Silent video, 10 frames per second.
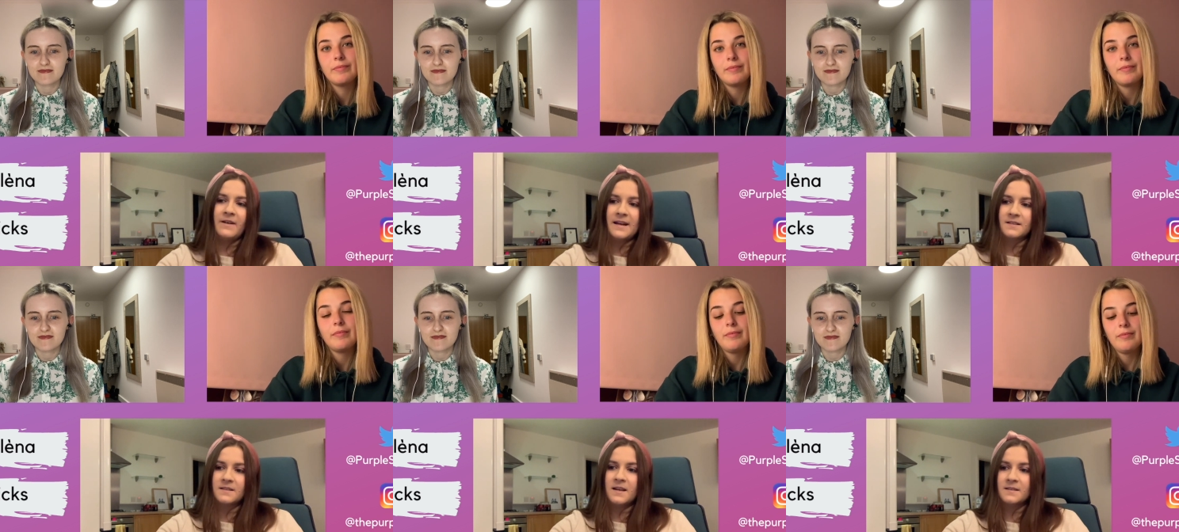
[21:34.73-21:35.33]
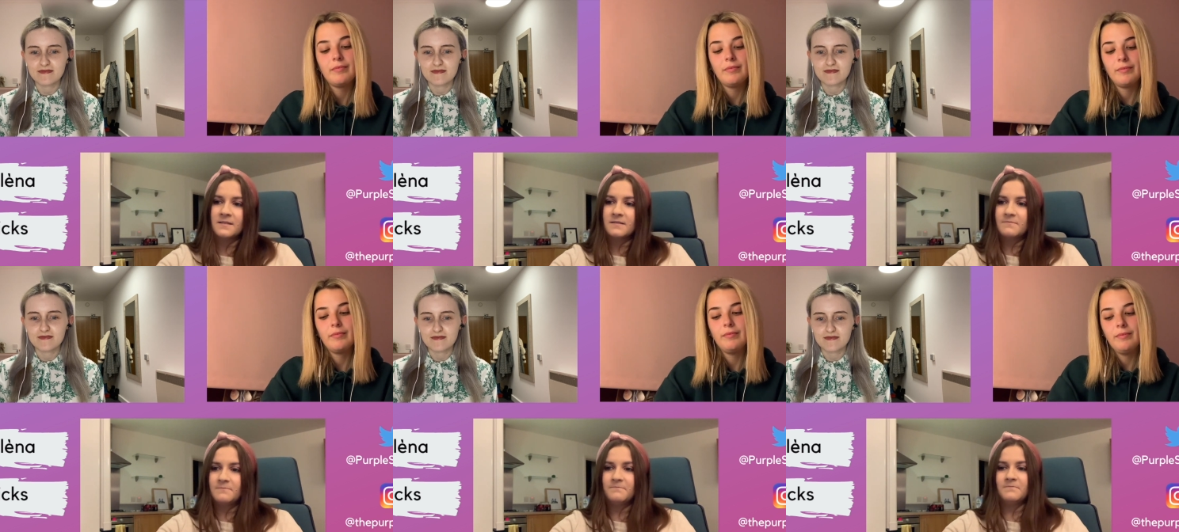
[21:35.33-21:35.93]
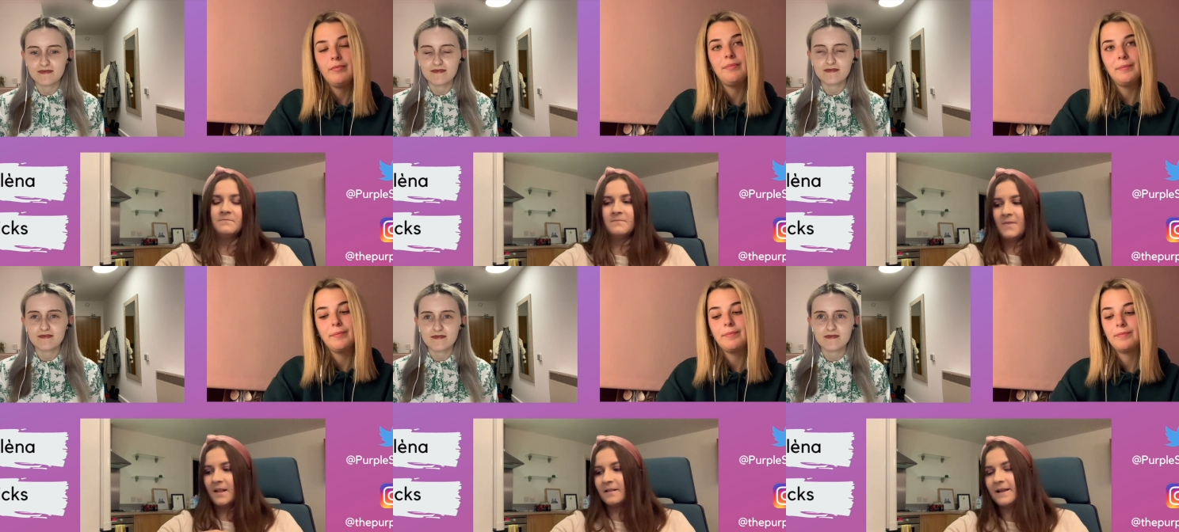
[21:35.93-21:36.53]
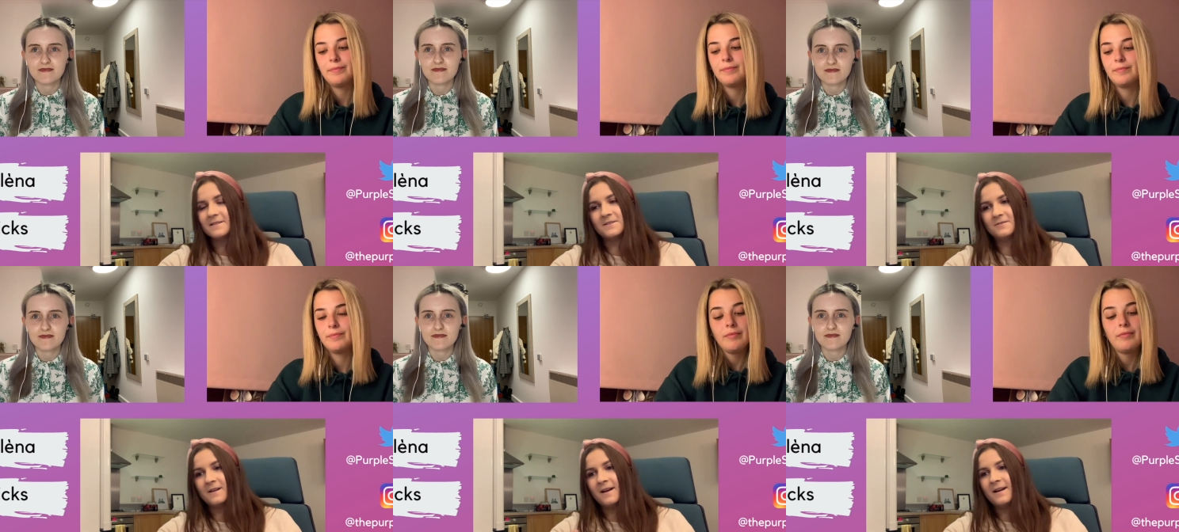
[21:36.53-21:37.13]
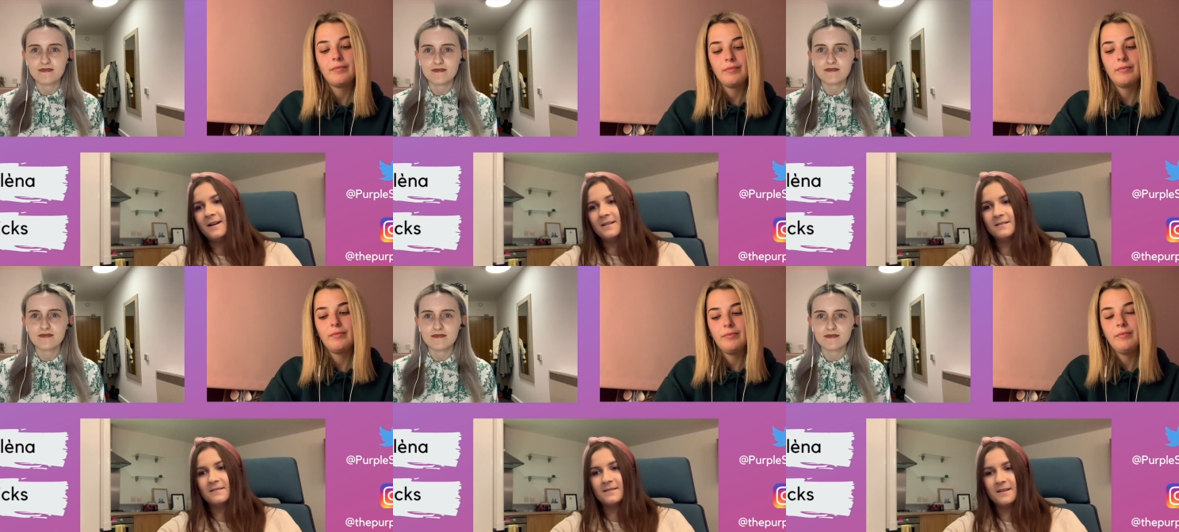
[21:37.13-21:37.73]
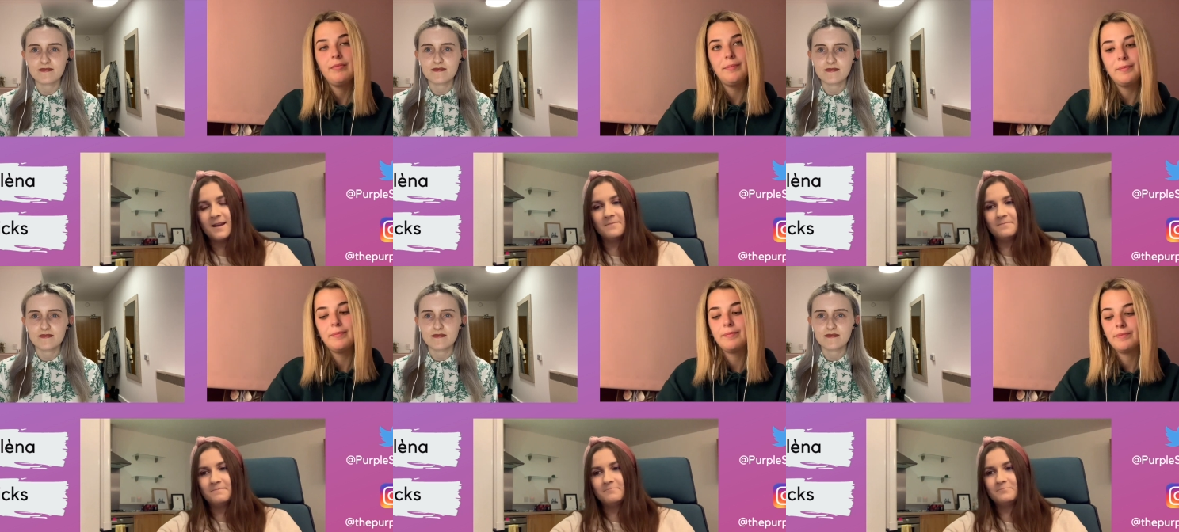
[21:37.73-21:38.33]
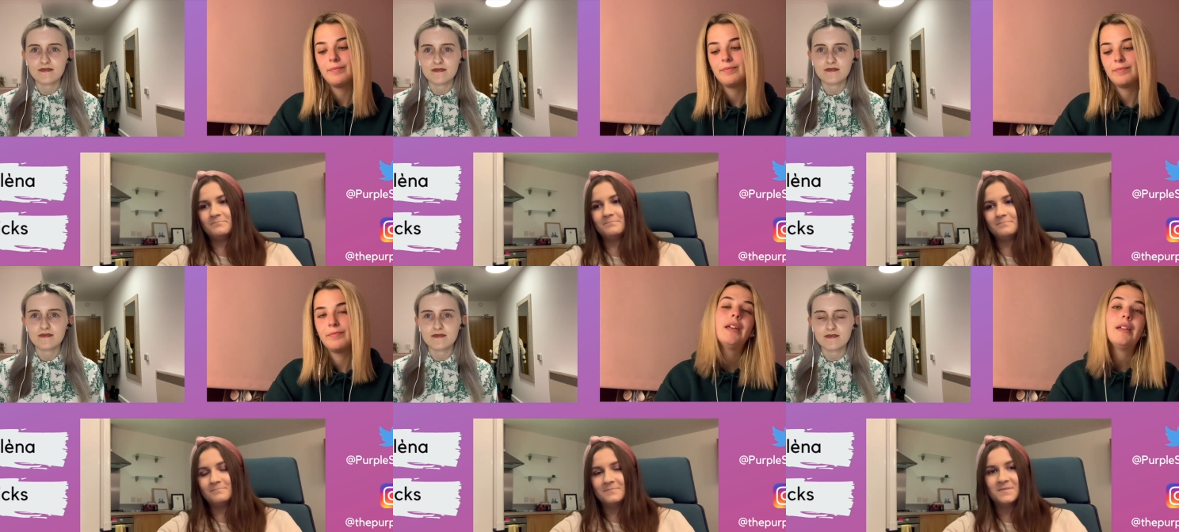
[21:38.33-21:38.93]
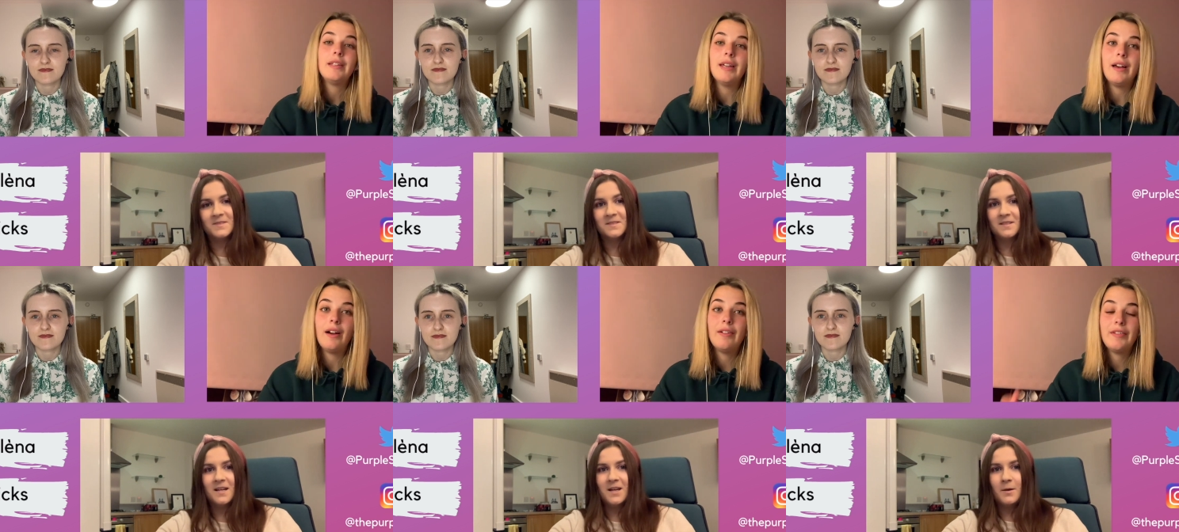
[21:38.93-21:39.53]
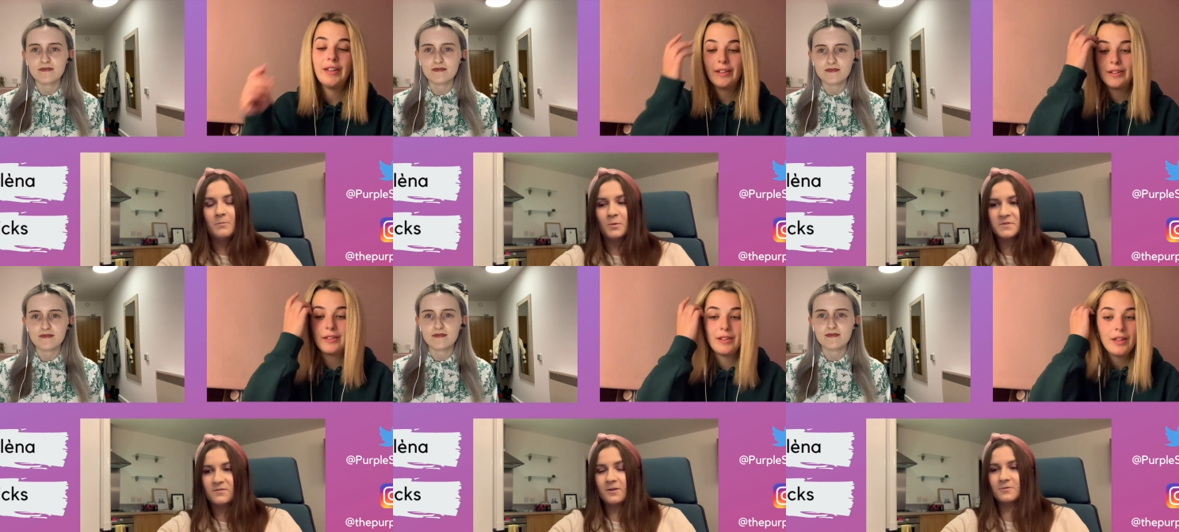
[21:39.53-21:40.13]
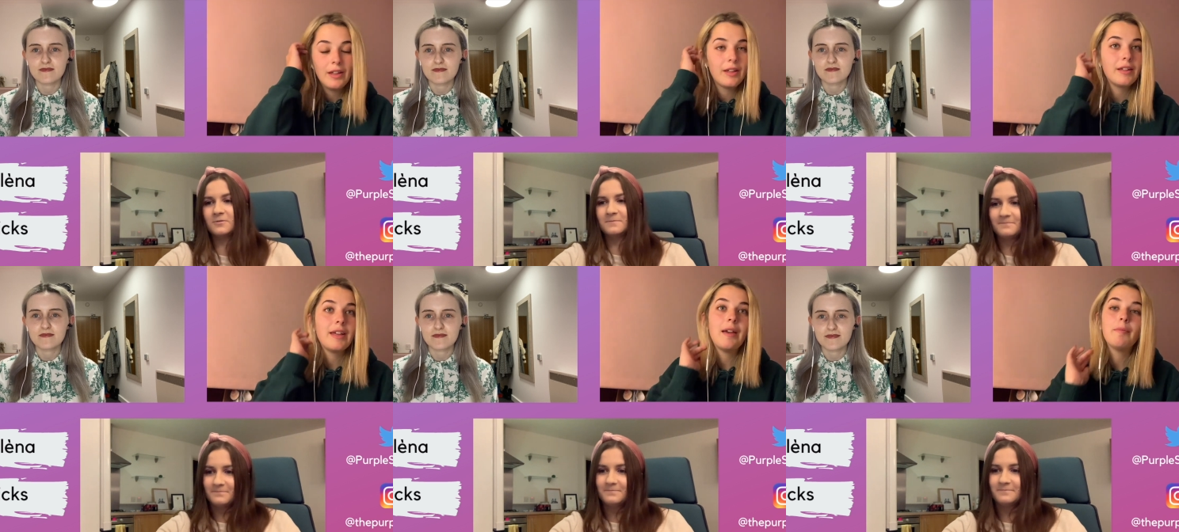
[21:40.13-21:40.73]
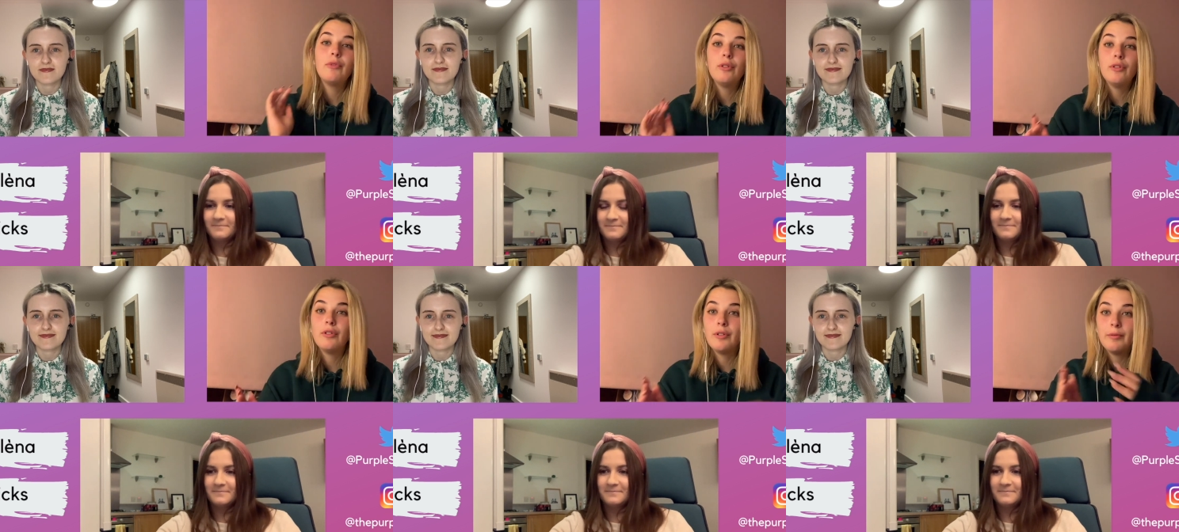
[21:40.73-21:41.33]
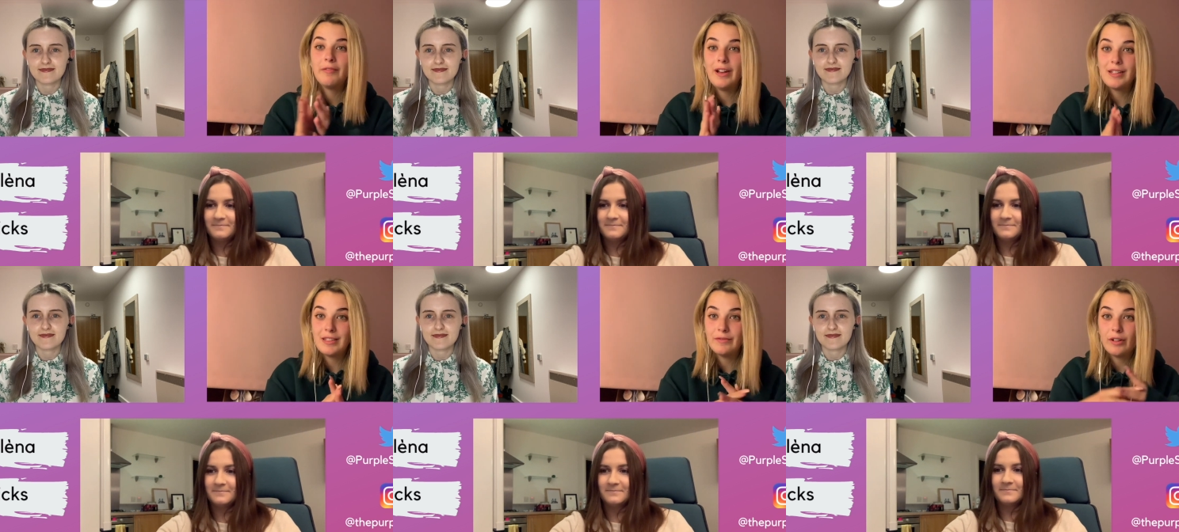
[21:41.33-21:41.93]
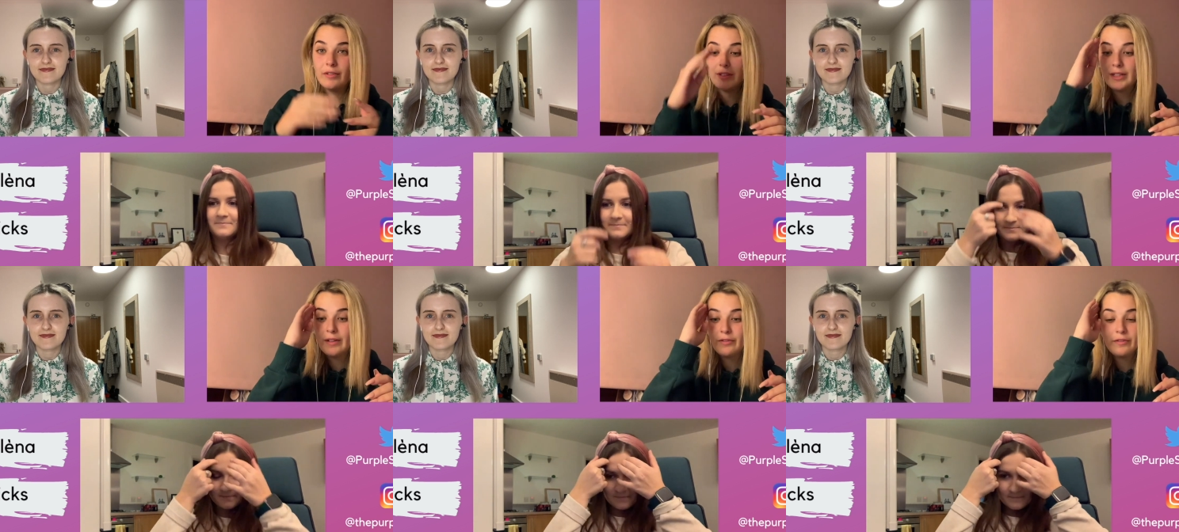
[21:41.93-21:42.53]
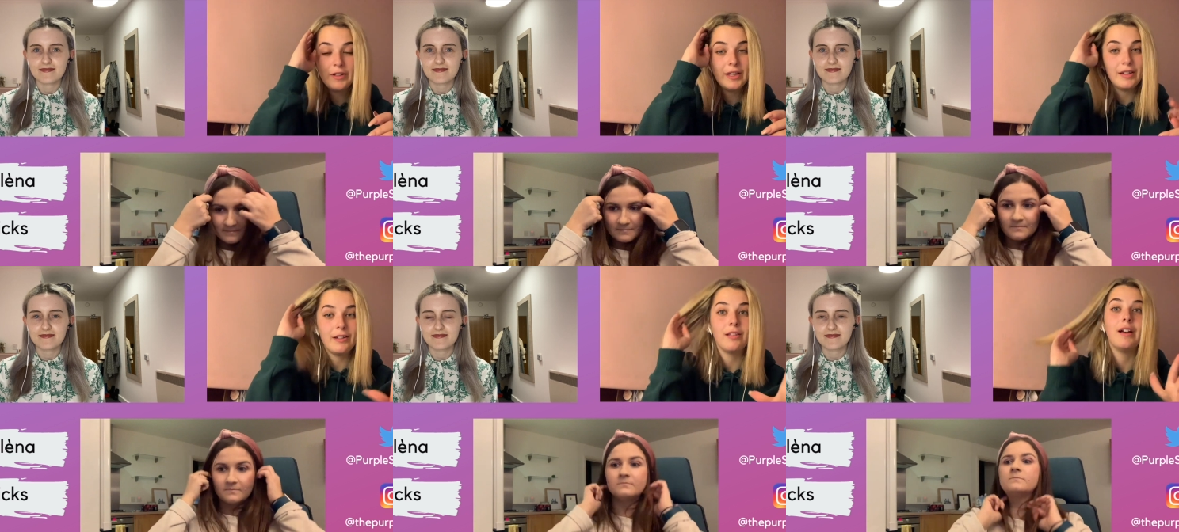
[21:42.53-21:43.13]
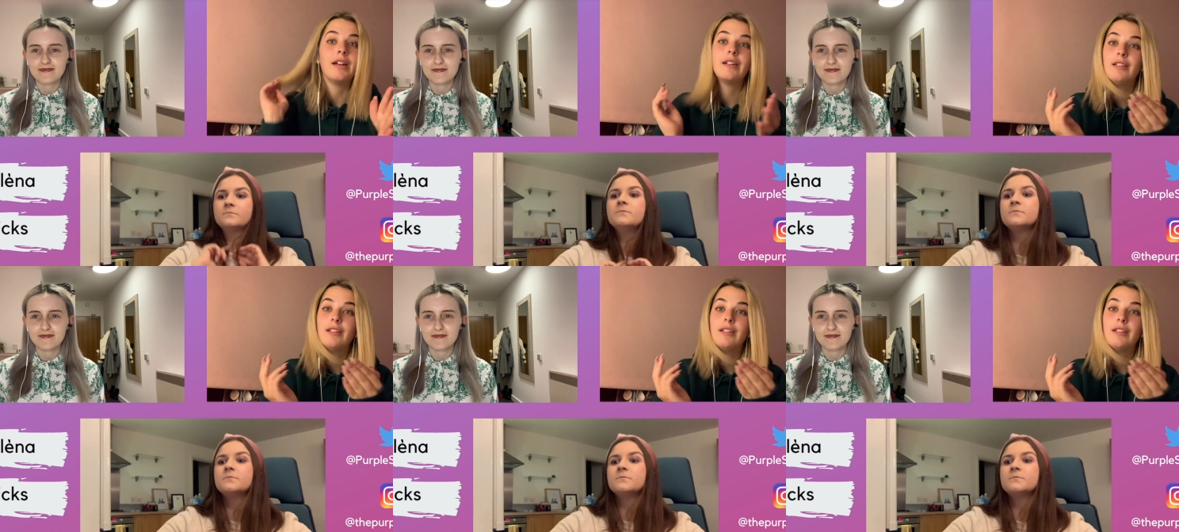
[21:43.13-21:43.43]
Speaker 1: access, let's do that. And yeah,
Speaker 2: I think get more fans involved in everything. Like,